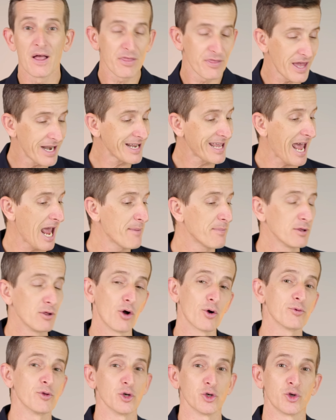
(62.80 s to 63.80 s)
Then came
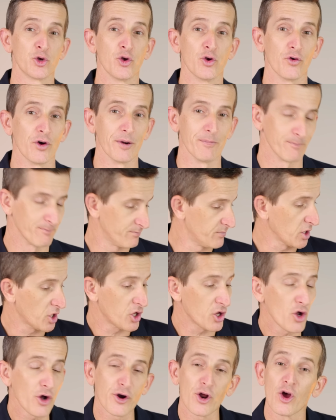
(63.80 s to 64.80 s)
along the Turin, the
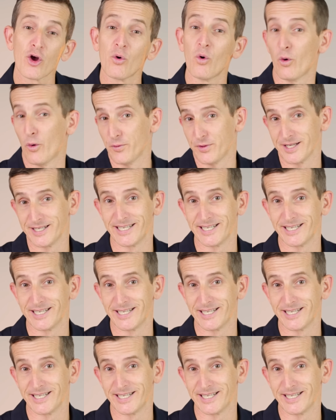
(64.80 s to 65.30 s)
G-Iota, or the